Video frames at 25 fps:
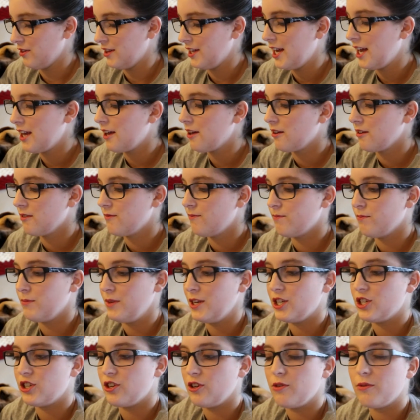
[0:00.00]
link
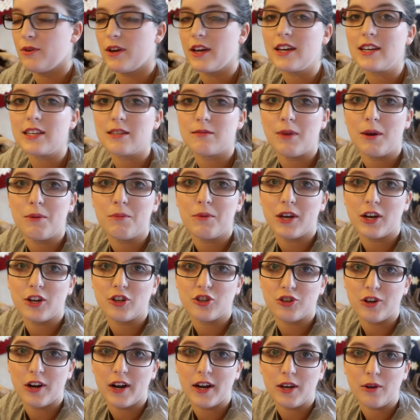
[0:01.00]
me to it, because maybe
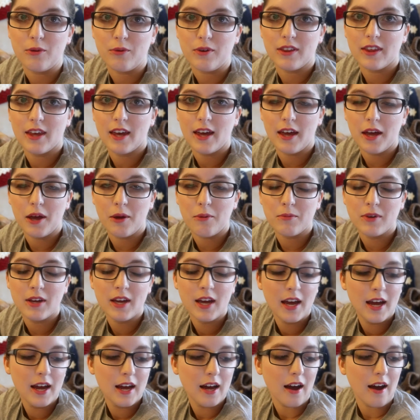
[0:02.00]
I'll try it with him.
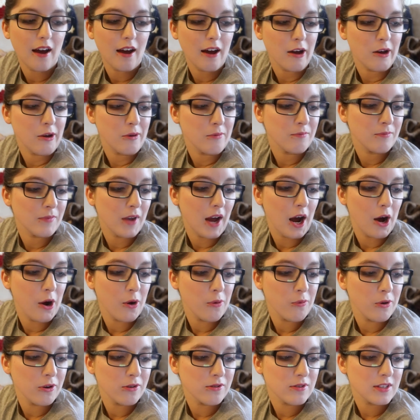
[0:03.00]

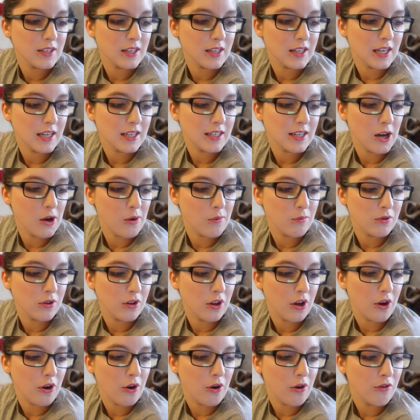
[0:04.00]
I'll post a link down
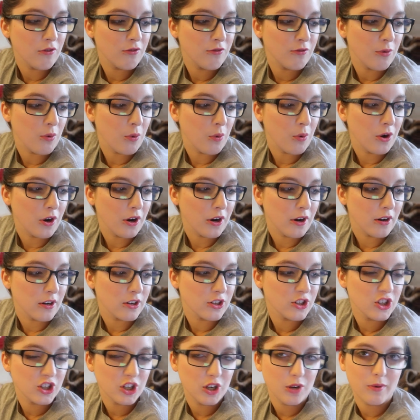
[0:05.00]
below
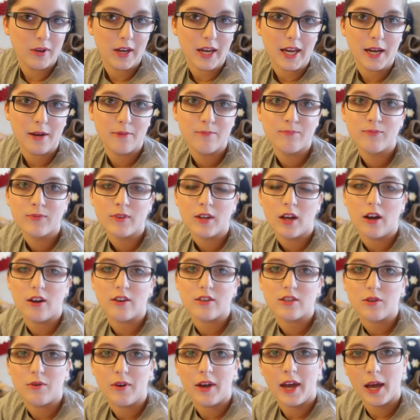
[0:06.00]
for Chewy,
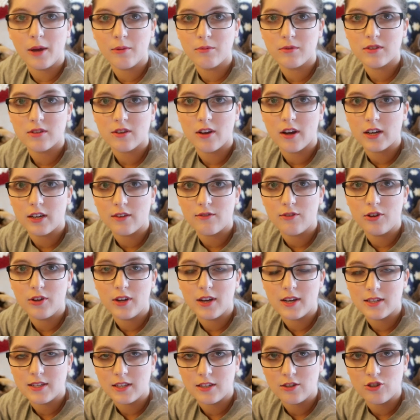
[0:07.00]
also Amazon if
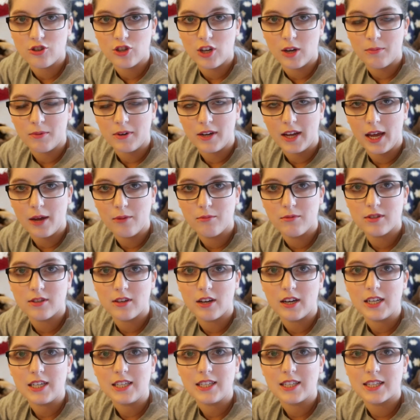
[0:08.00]
you guys like to shop on
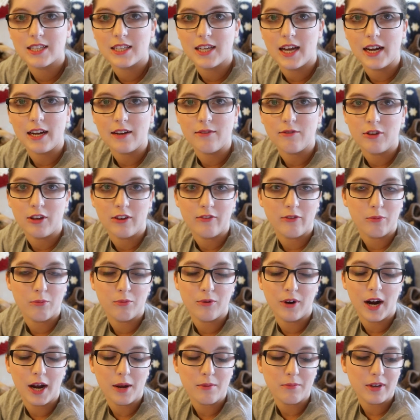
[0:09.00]
Amazon instead if you have
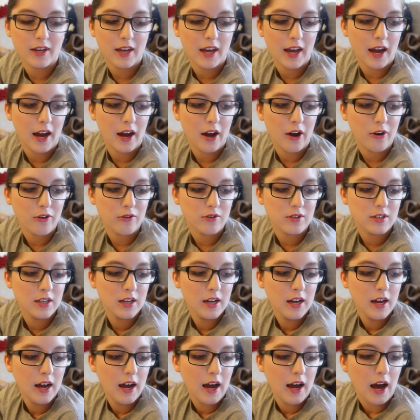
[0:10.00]
a Prime account.
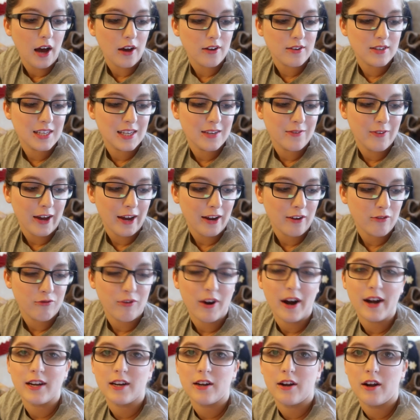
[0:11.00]
I'll see if I can
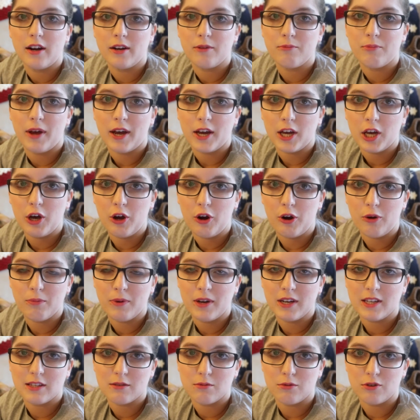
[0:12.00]
find it on Petco or
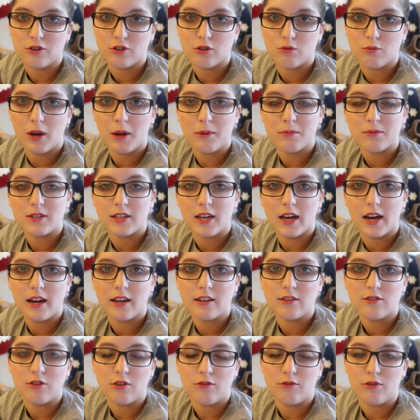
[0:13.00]
PetSmart's
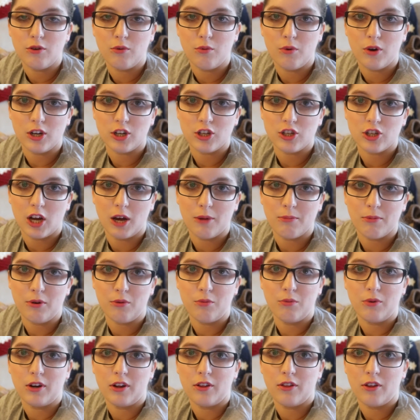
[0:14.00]
website, so if you want to shop
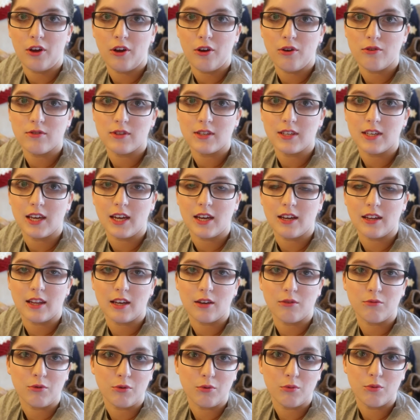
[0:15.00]
on one of those and get
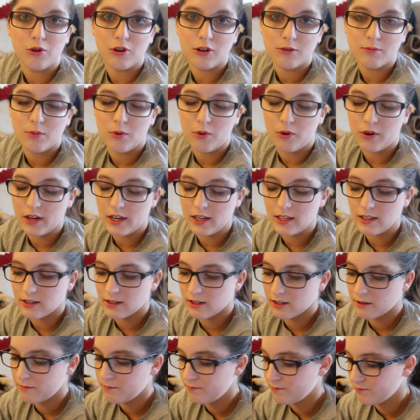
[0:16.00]
like reward
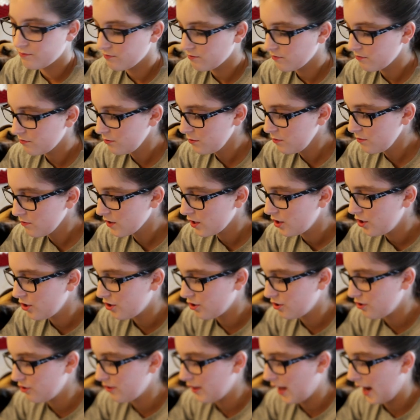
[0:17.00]
points,
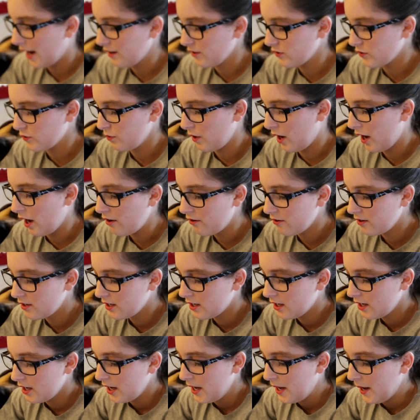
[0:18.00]
you can do that as well.
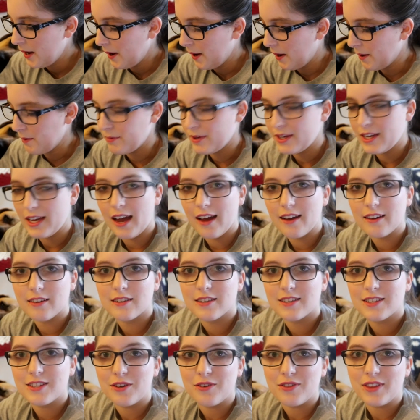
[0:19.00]
But yeah,
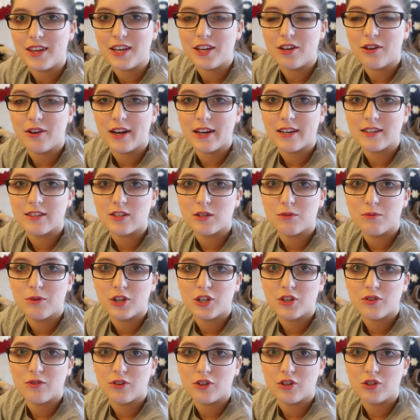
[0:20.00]
so thank you guys so
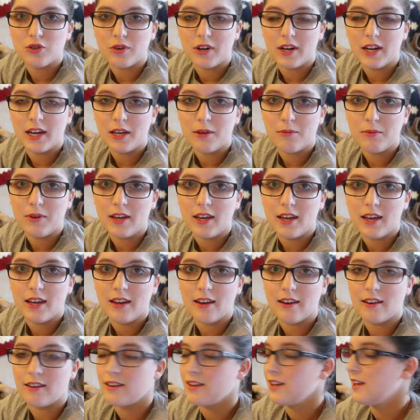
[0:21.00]
much for joining
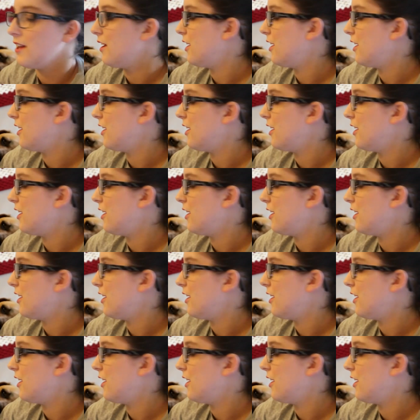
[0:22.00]
me and